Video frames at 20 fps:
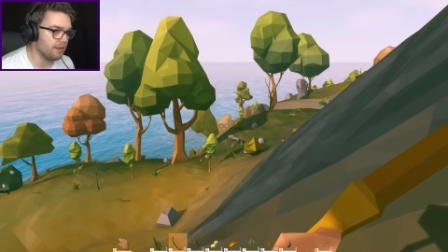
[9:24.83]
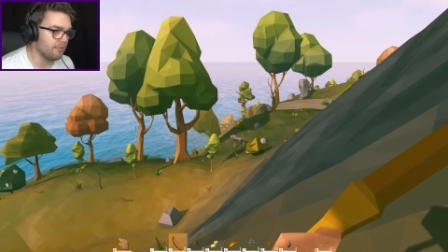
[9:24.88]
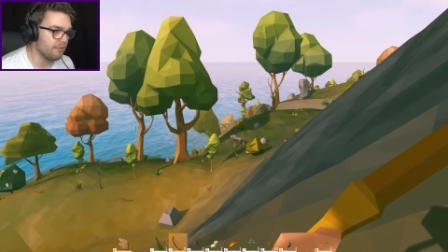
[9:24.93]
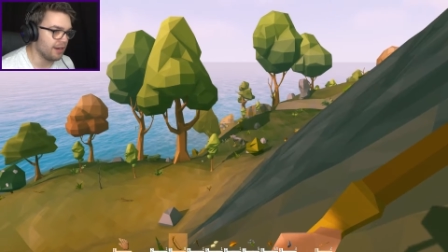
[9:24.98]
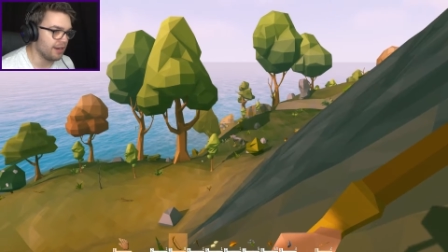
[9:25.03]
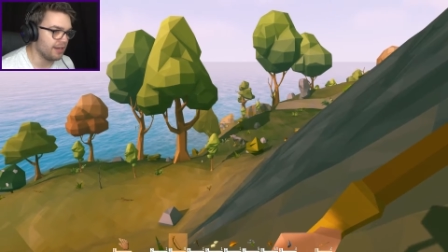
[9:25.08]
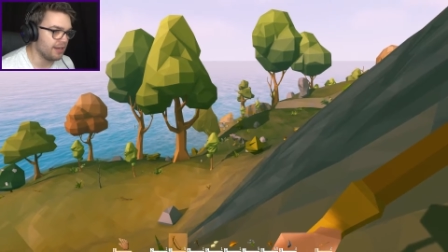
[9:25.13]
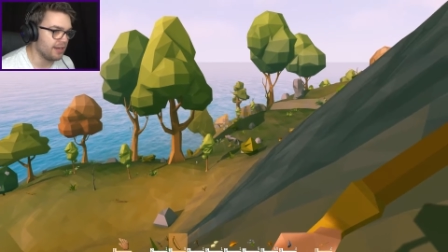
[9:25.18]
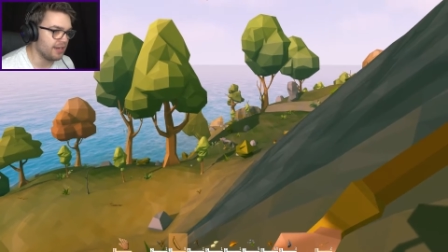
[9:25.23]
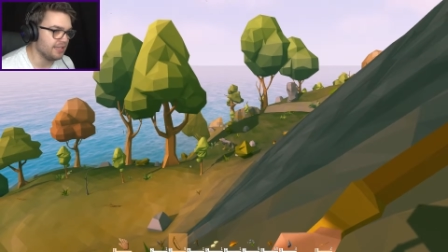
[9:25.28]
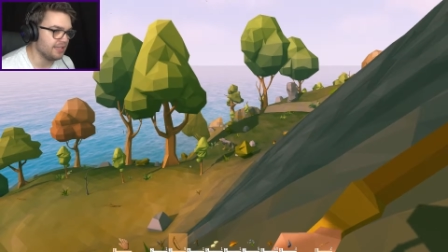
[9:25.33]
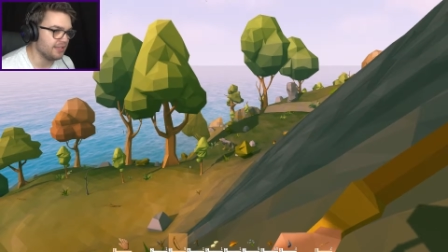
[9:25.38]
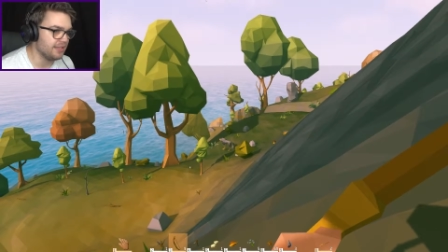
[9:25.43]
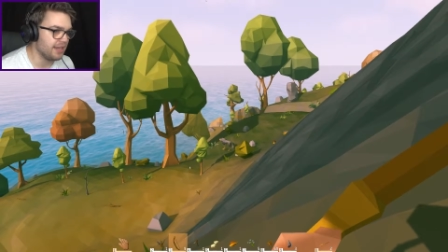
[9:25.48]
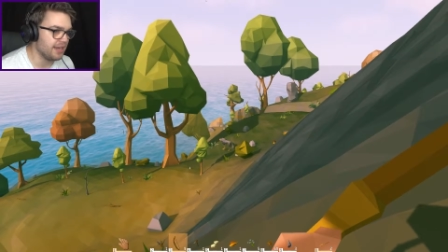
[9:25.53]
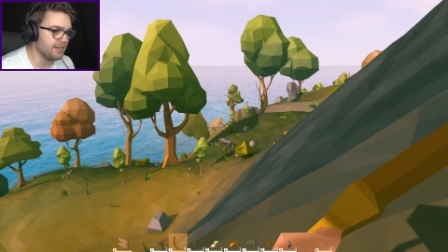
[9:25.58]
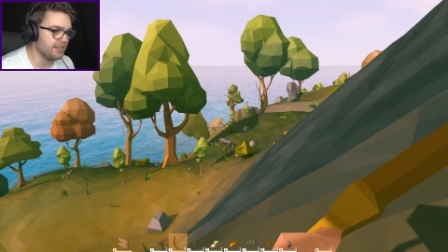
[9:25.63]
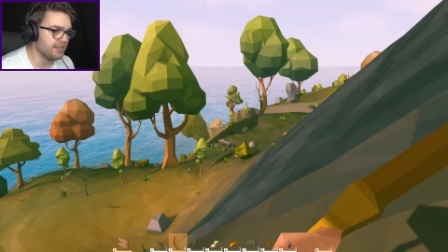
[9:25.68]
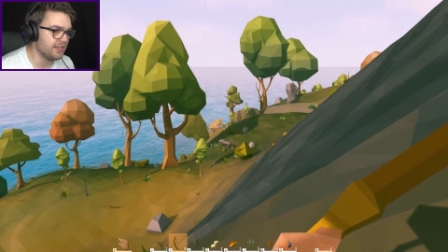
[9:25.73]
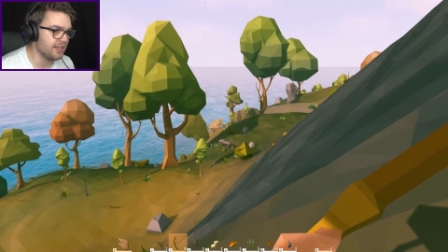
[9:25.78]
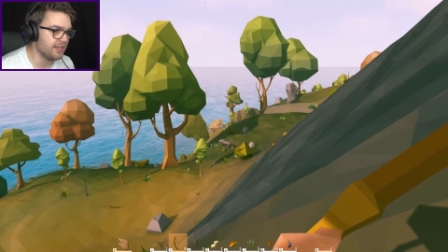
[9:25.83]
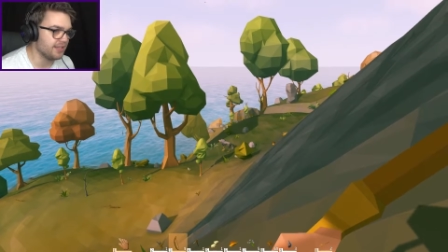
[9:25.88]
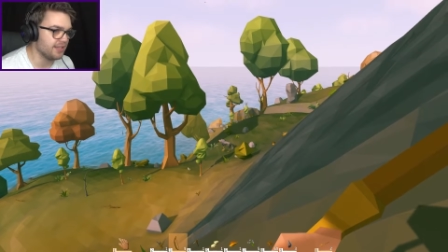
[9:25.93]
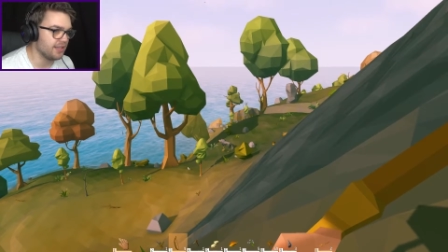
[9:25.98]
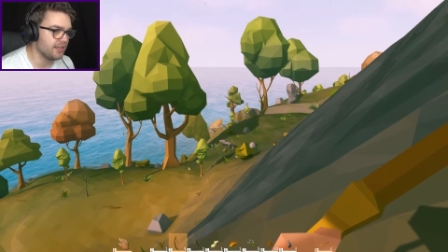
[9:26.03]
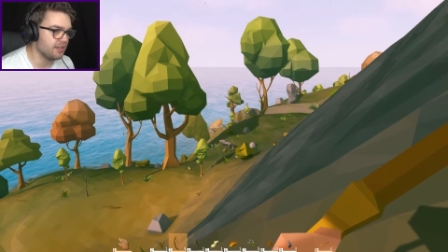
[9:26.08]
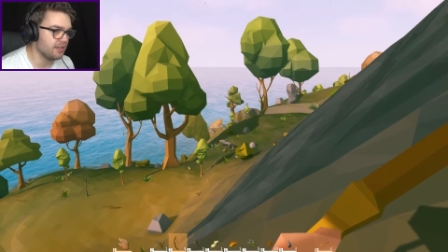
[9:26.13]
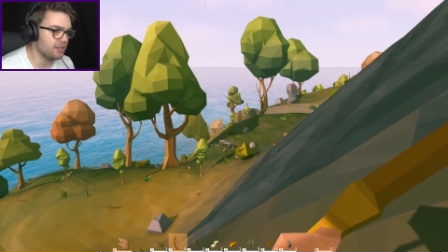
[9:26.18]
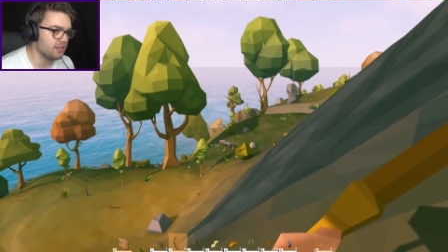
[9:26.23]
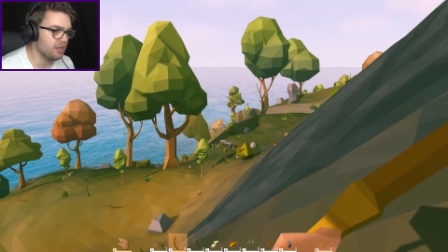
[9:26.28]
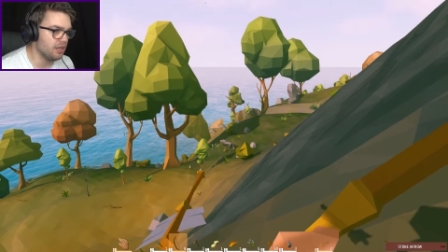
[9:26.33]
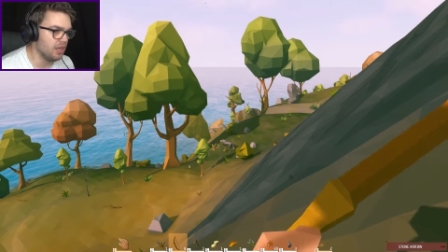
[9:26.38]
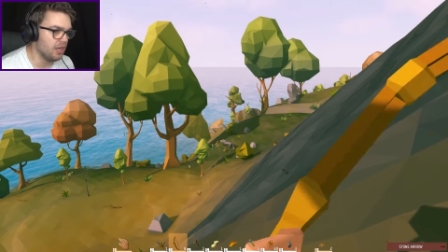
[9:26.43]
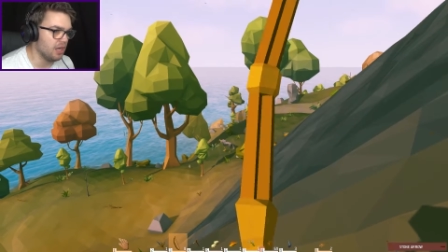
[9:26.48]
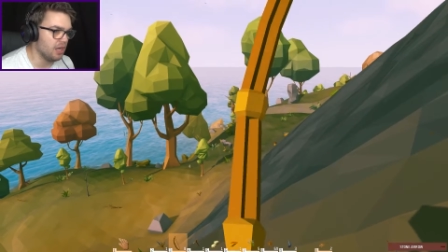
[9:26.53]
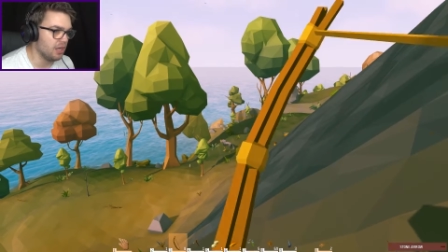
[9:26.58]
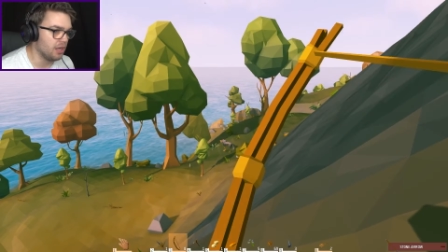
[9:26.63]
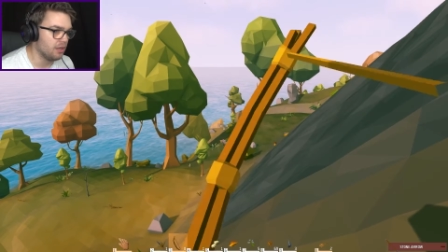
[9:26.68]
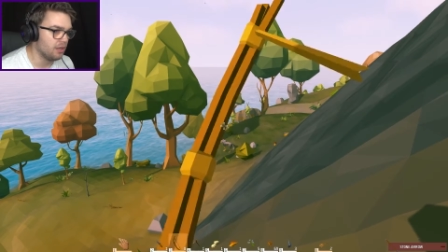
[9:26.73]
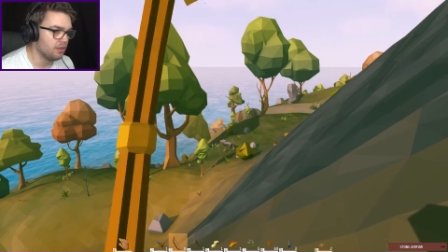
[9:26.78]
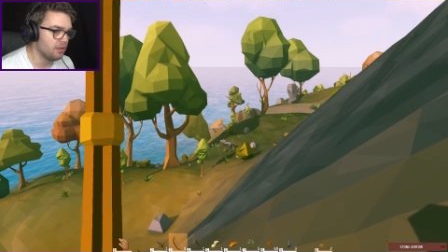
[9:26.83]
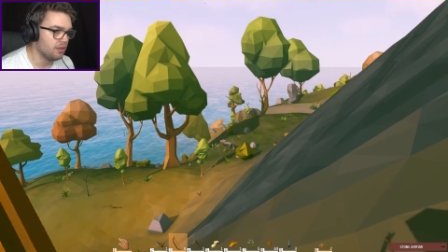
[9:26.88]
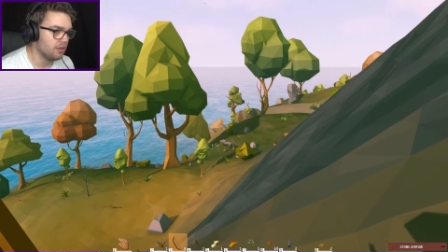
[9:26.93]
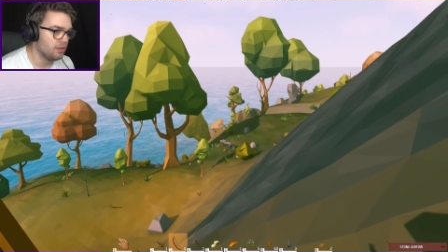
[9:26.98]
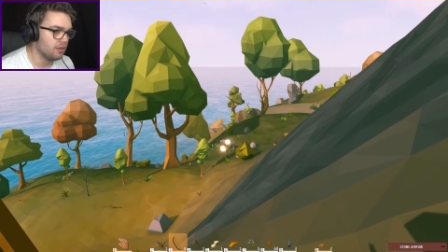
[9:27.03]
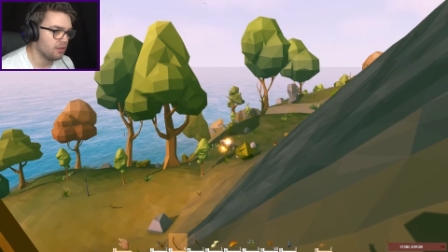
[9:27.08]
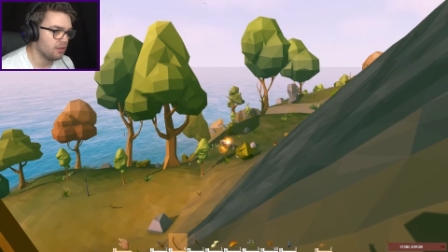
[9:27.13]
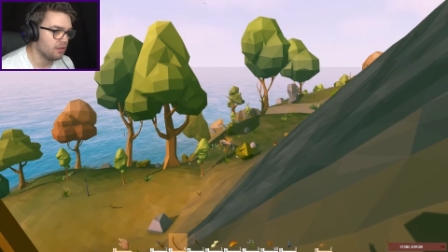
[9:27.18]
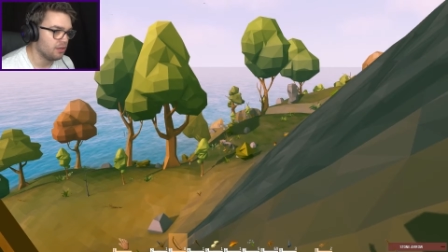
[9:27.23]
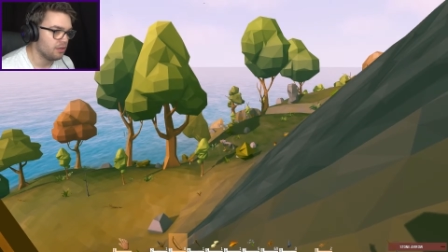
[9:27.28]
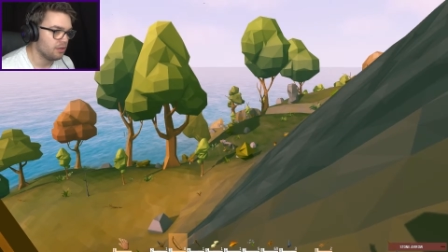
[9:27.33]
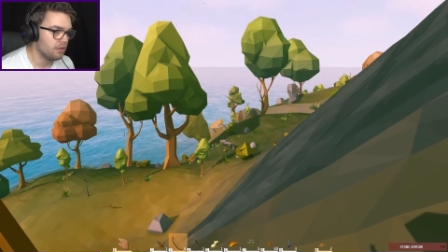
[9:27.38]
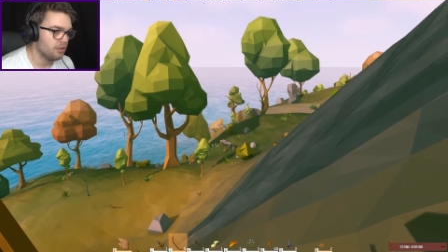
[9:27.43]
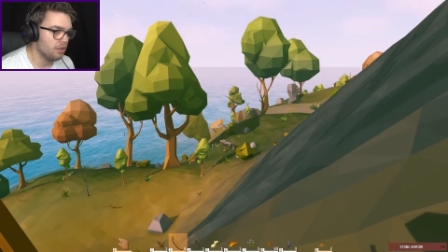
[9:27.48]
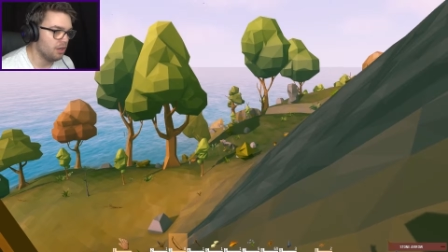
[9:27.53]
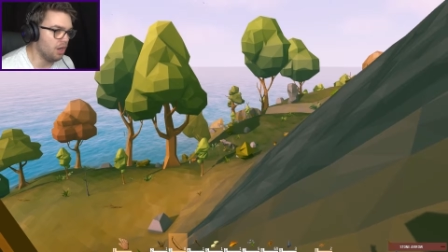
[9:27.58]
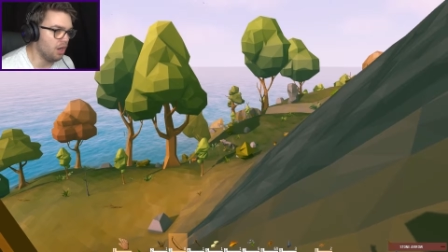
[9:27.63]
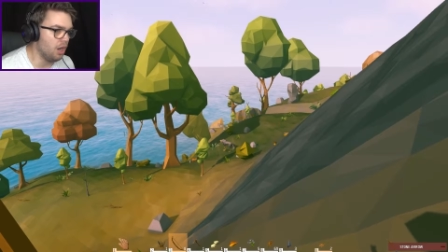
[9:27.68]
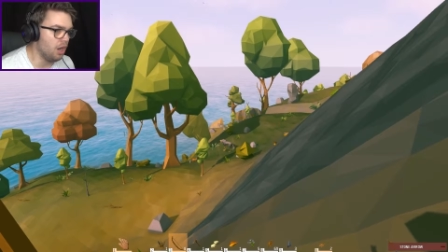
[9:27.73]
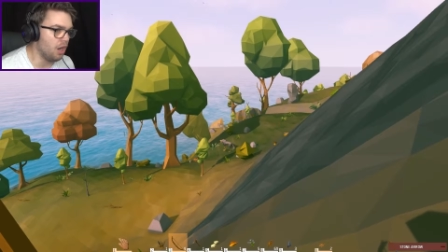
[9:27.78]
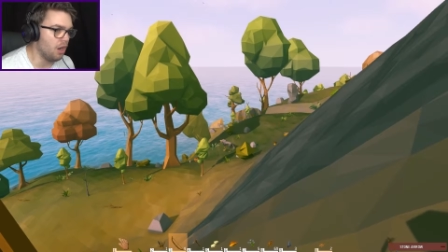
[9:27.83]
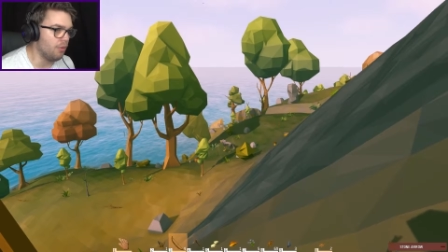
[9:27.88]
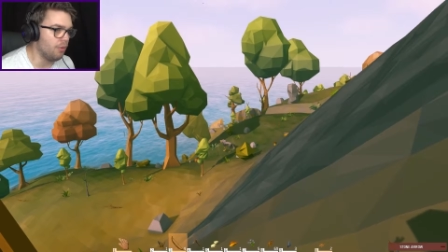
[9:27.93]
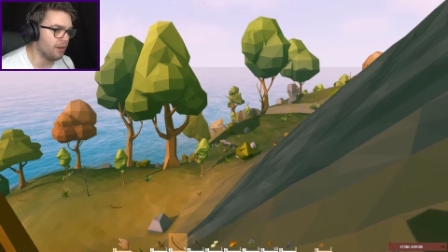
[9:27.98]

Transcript: Wait, easy does it. Oh,